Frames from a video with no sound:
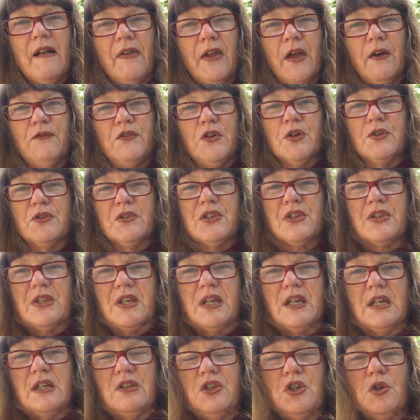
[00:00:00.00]
If you're
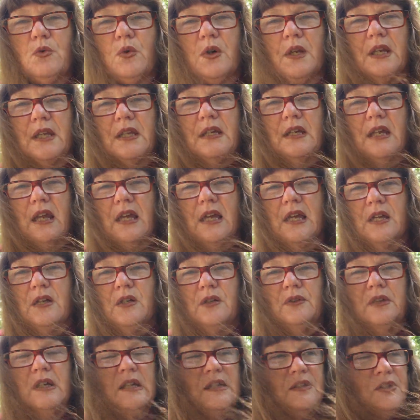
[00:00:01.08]
sick and you want to get
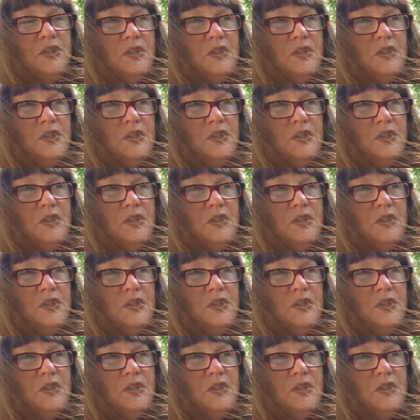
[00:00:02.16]
healed,